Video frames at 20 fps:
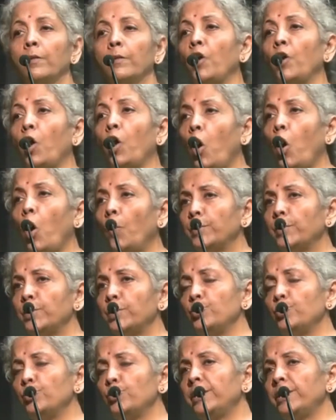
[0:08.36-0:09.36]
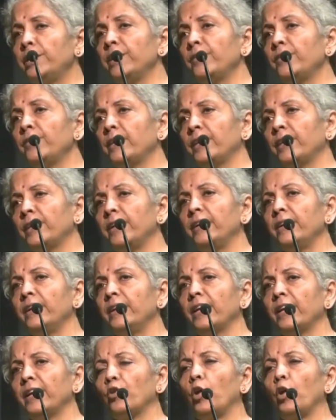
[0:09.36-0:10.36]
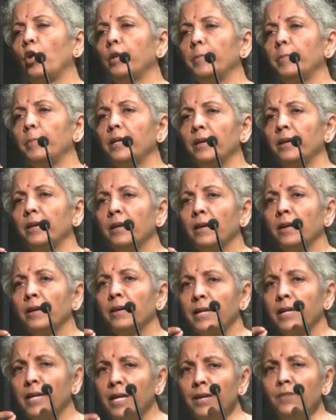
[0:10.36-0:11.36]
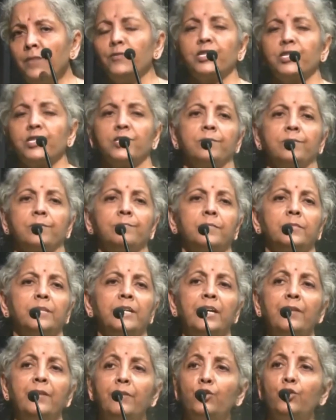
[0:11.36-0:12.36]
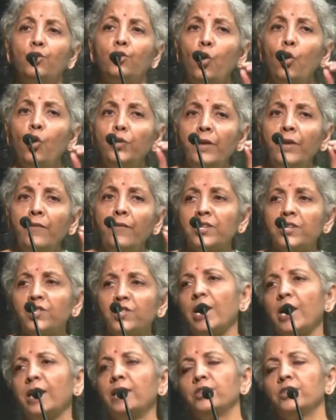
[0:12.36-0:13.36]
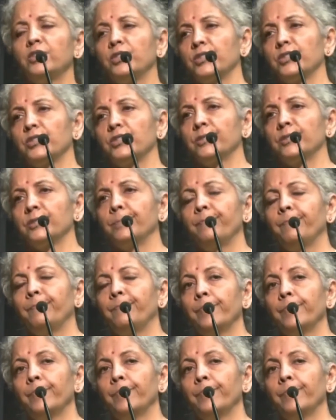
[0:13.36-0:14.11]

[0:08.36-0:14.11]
the opportunity that the Indian economy gives, even though there were challenges,